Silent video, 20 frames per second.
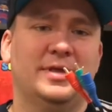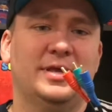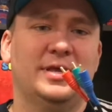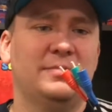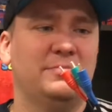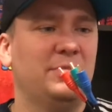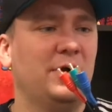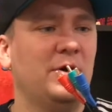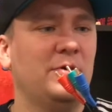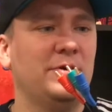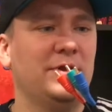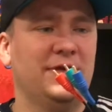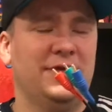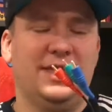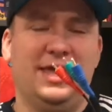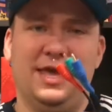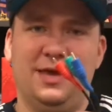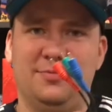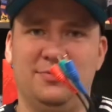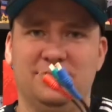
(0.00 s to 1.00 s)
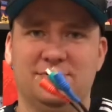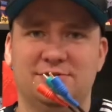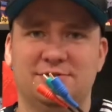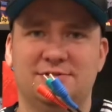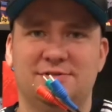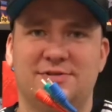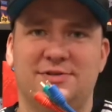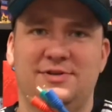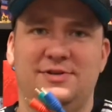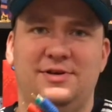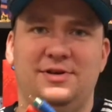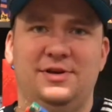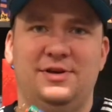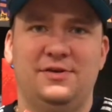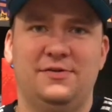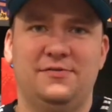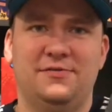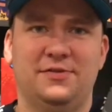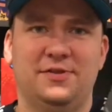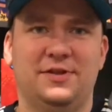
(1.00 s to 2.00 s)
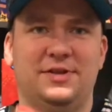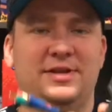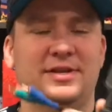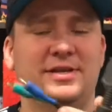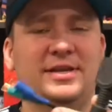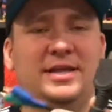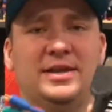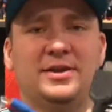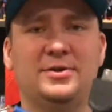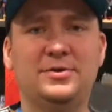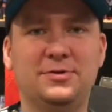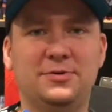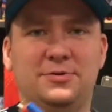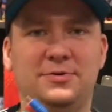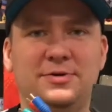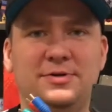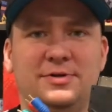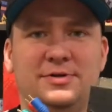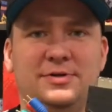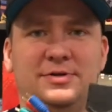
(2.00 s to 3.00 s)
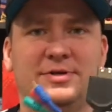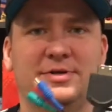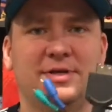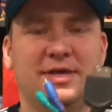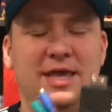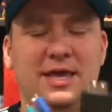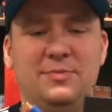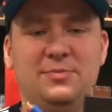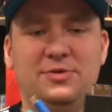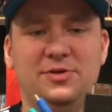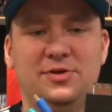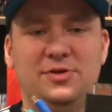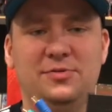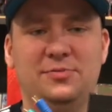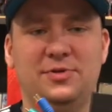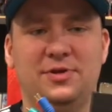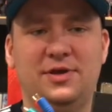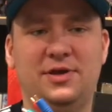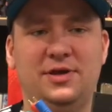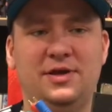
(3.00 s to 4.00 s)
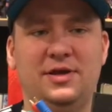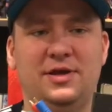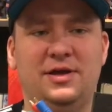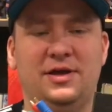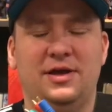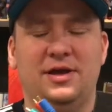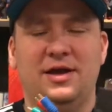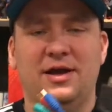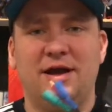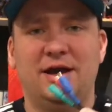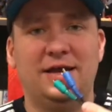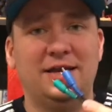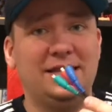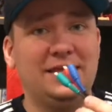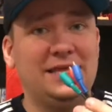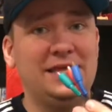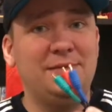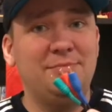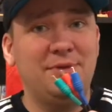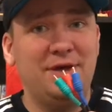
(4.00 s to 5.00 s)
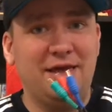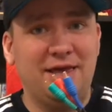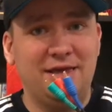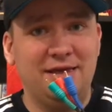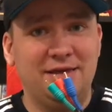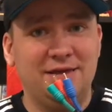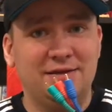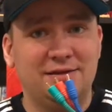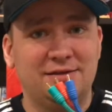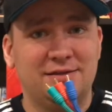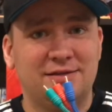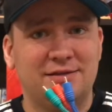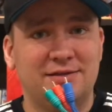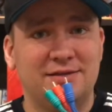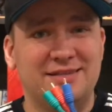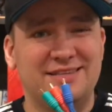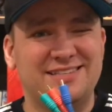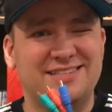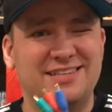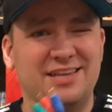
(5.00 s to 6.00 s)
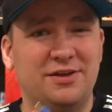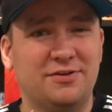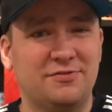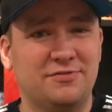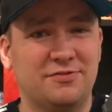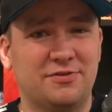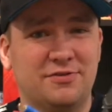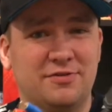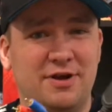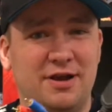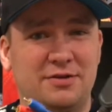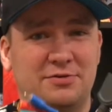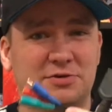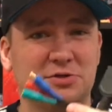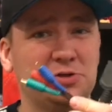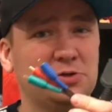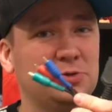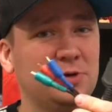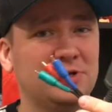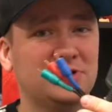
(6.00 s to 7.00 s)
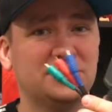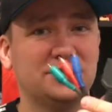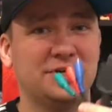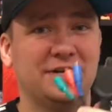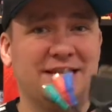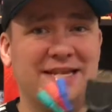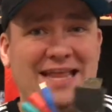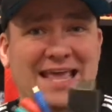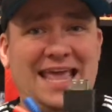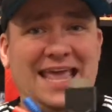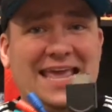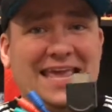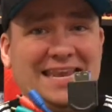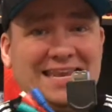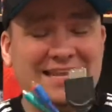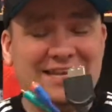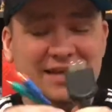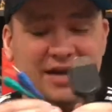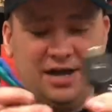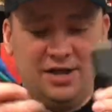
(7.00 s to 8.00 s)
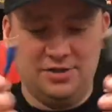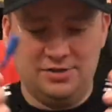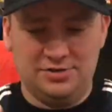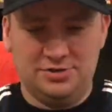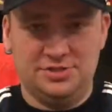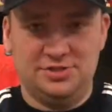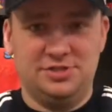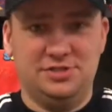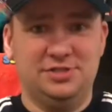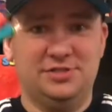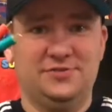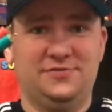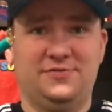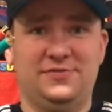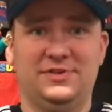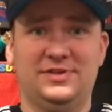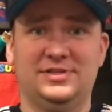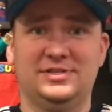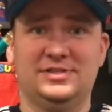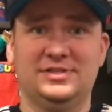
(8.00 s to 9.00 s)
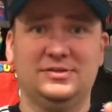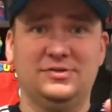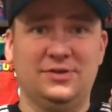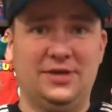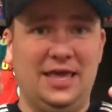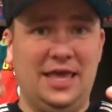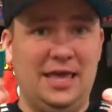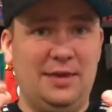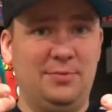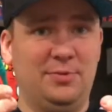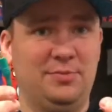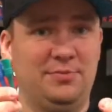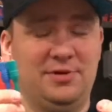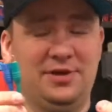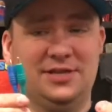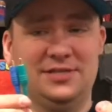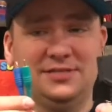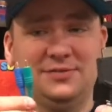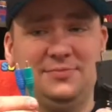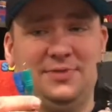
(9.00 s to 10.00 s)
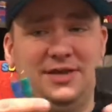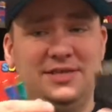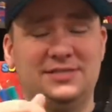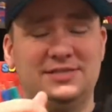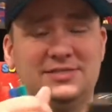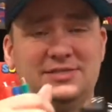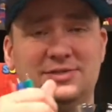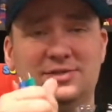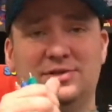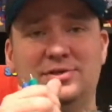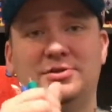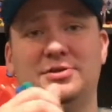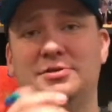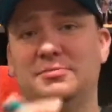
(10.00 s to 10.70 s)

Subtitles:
component cables for the Nintendo GameCube. On eBay, These sell for around $280 just for this little cable because it makes it so that you